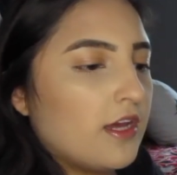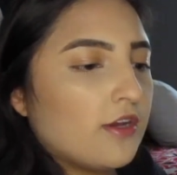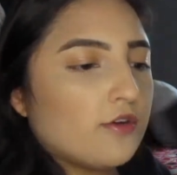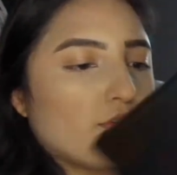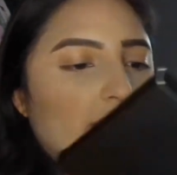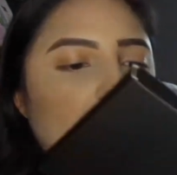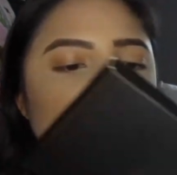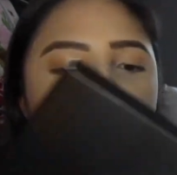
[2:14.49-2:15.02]

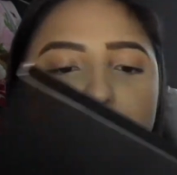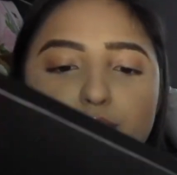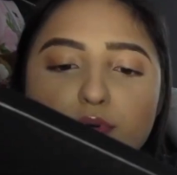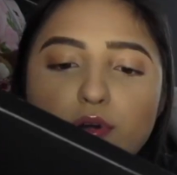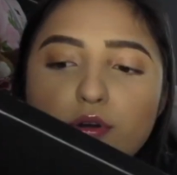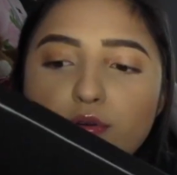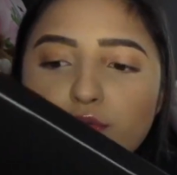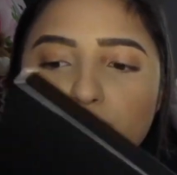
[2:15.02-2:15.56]
Crown
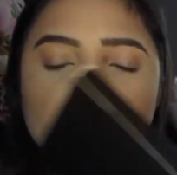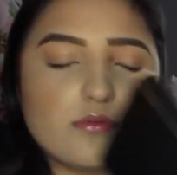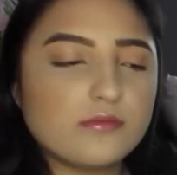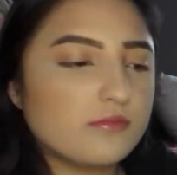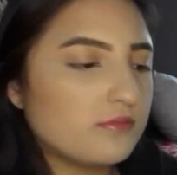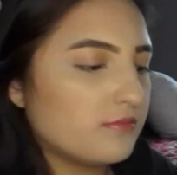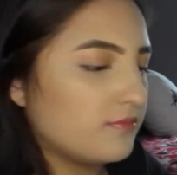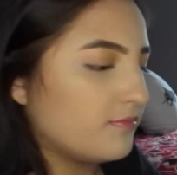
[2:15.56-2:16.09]
Pro
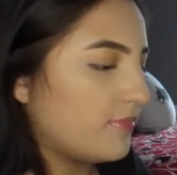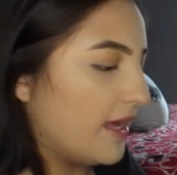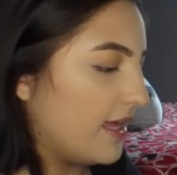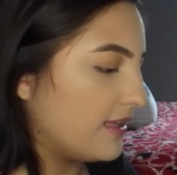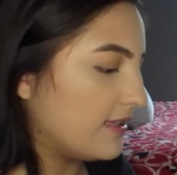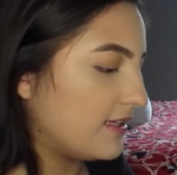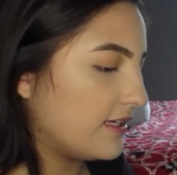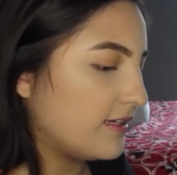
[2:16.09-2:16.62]

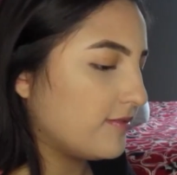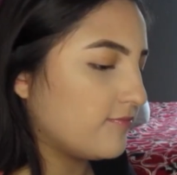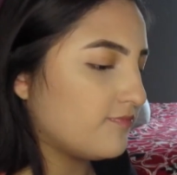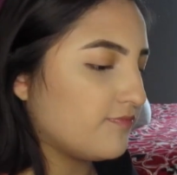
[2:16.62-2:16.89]
palette.